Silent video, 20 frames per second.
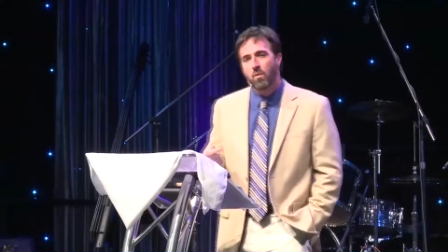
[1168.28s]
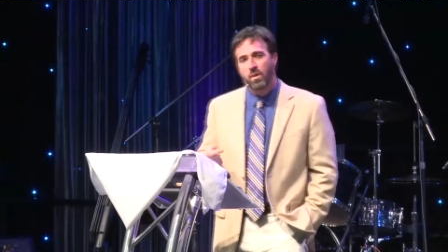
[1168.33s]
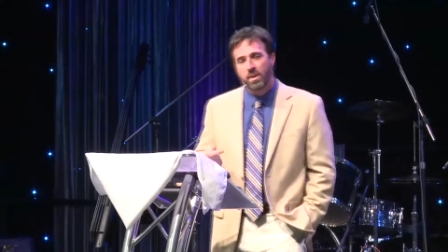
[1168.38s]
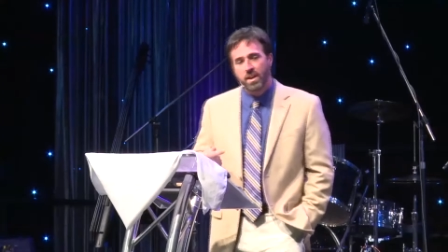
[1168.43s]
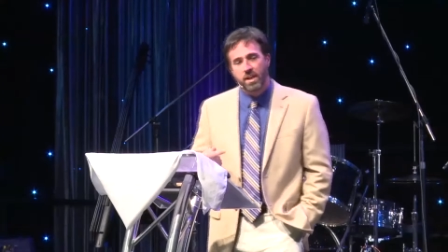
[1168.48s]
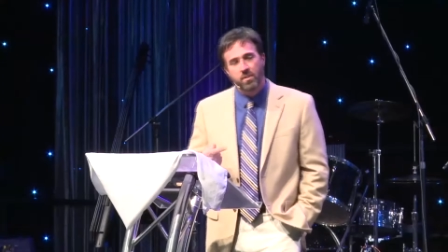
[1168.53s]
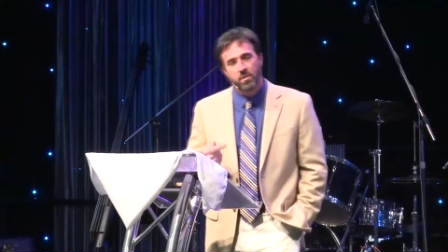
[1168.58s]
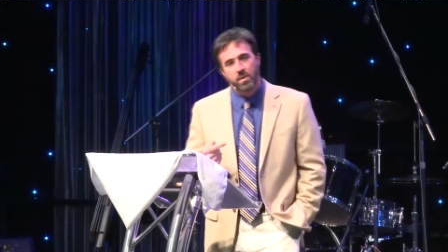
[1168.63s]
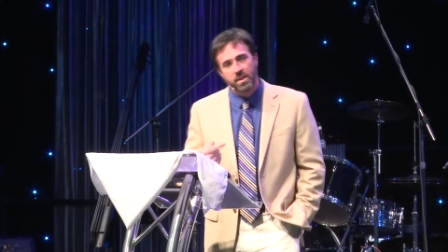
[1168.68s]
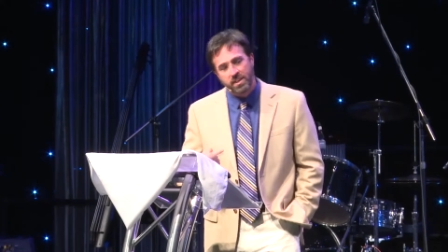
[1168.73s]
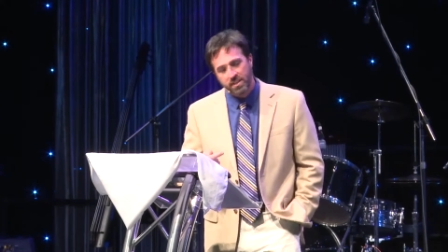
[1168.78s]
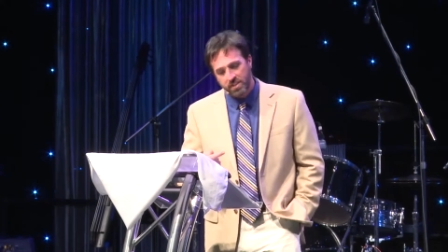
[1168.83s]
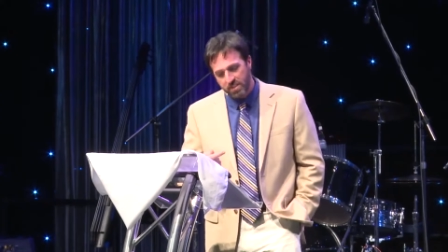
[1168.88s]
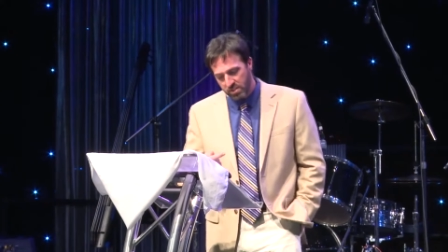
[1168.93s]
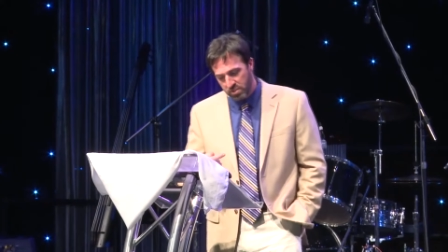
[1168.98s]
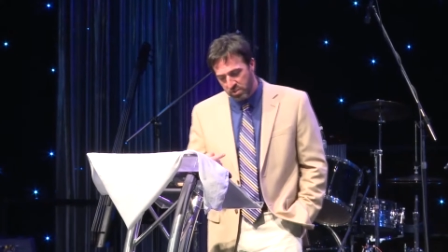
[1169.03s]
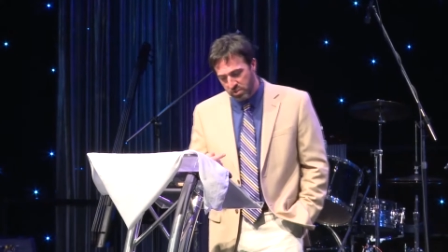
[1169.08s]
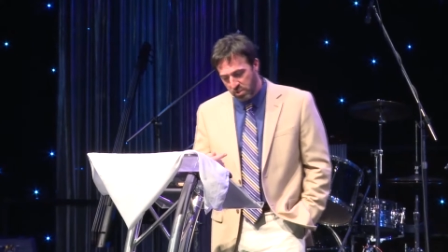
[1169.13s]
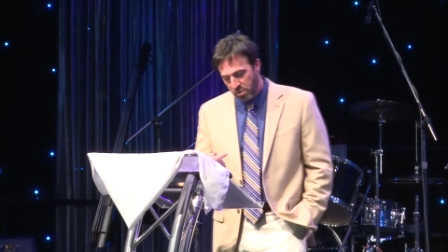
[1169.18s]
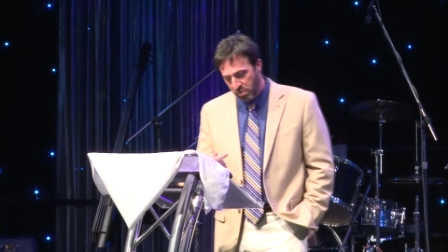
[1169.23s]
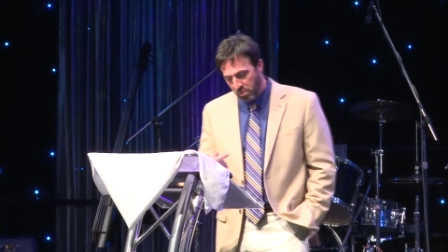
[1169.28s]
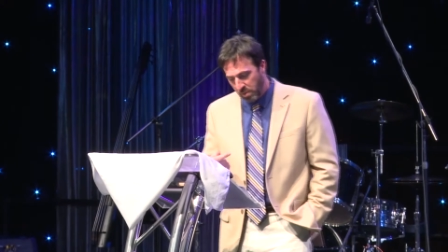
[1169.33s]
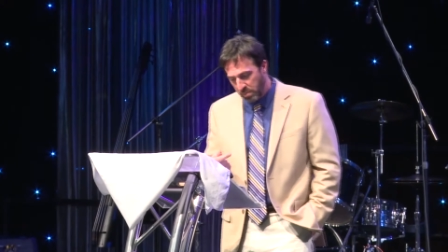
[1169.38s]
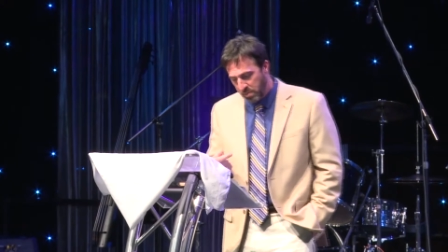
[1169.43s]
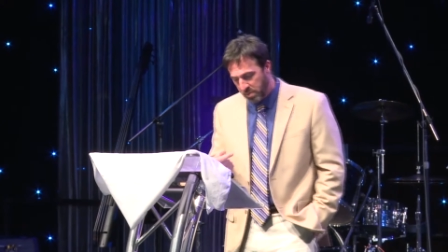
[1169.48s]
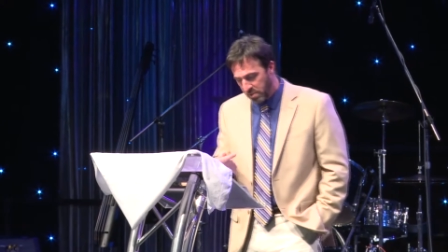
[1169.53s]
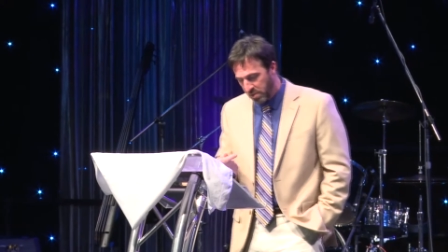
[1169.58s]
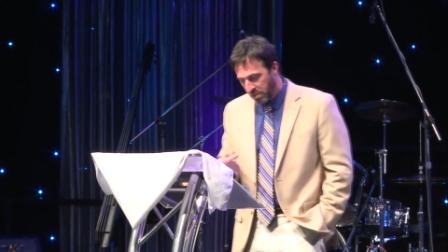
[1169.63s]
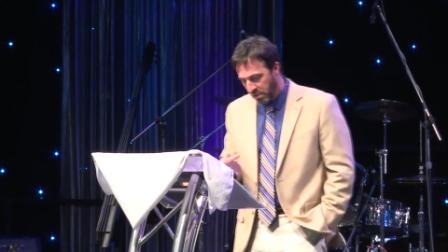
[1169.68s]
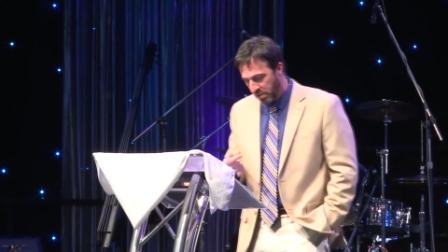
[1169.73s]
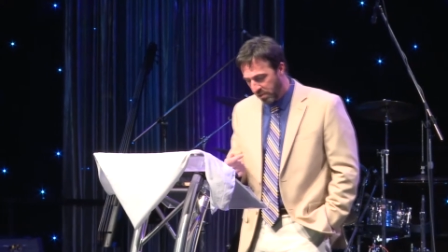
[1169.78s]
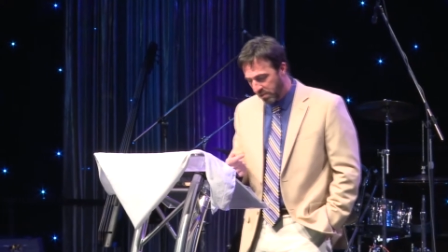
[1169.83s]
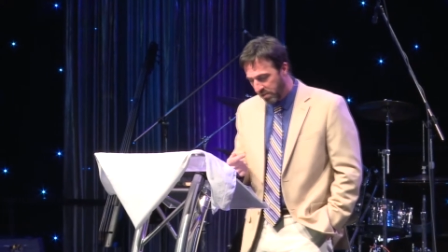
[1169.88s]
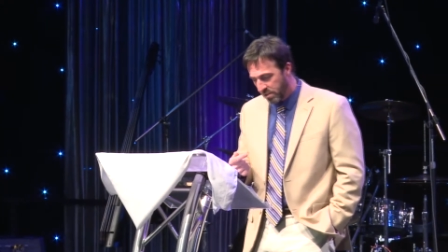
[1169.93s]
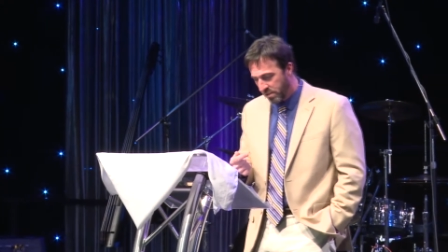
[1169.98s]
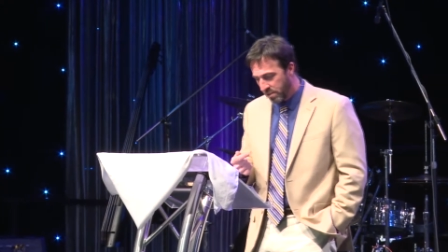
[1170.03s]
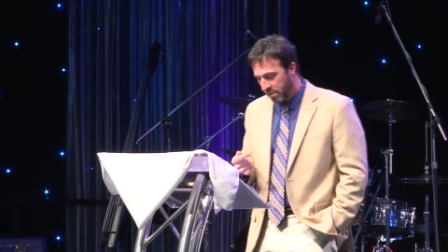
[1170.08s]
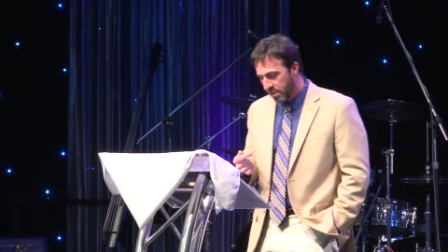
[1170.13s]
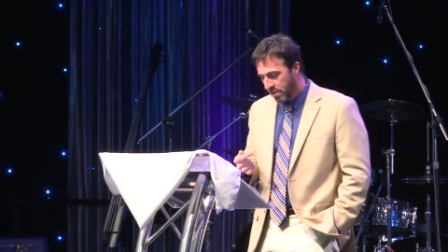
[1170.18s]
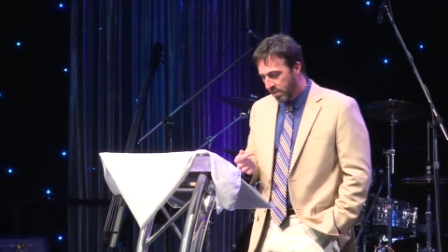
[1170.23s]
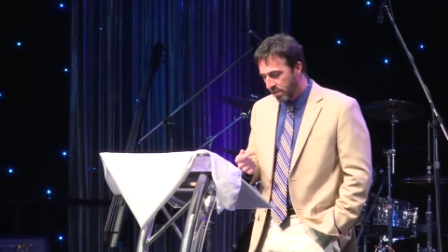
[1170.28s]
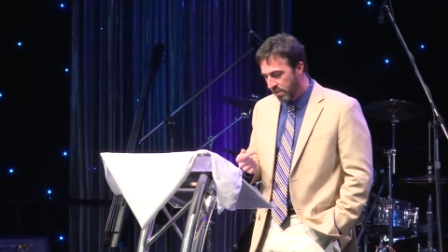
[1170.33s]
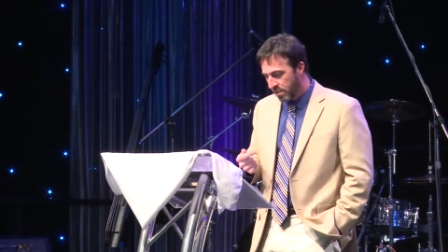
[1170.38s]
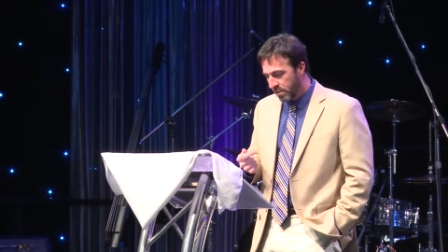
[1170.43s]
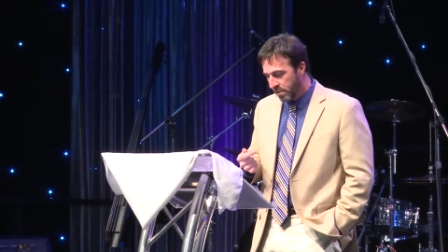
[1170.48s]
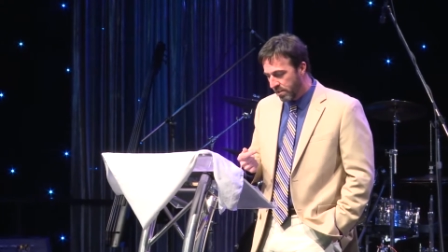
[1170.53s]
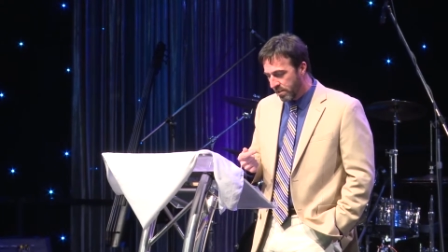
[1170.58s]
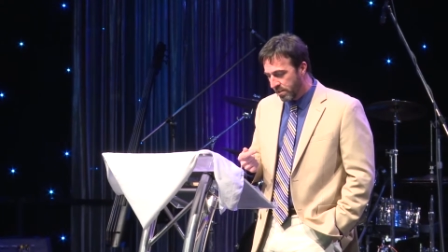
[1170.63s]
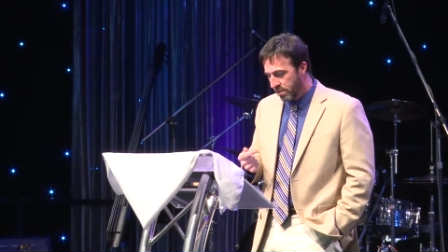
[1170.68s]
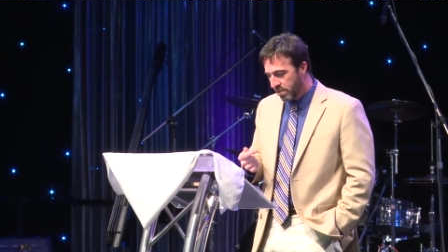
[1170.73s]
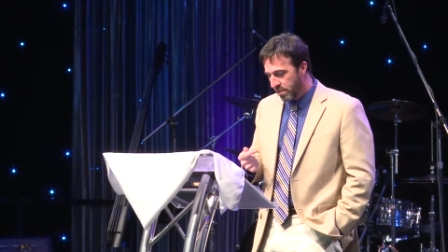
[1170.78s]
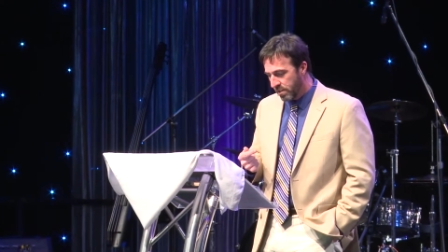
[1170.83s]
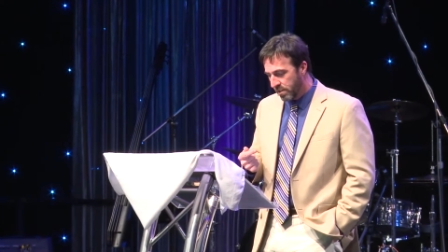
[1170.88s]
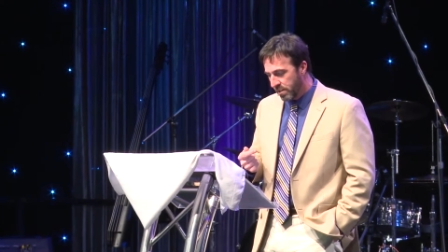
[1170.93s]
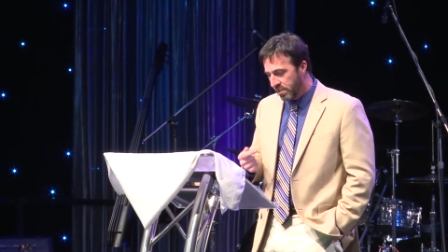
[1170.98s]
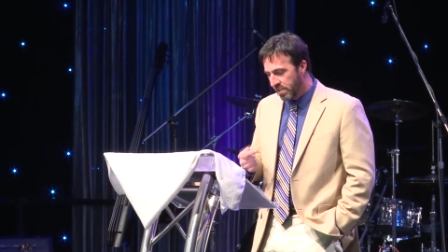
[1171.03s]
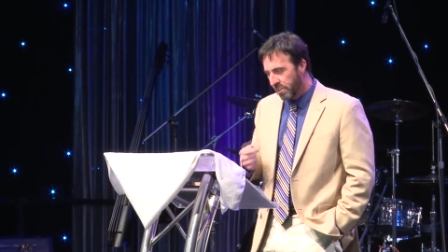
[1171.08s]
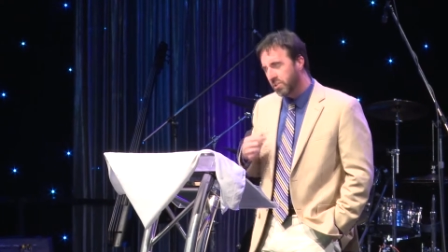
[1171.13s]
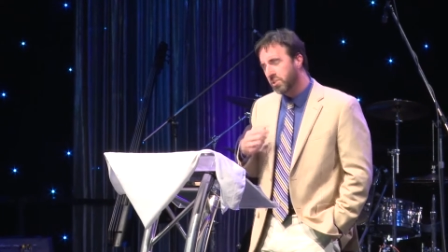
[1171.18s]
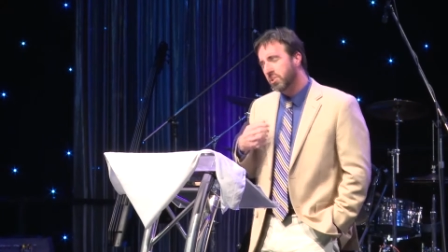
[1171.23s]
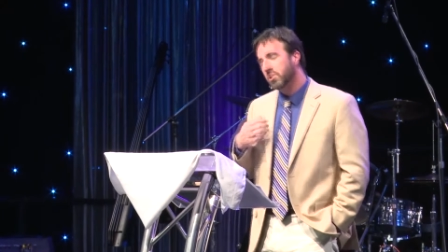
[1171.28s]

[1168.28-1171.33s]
when I read this scripture, this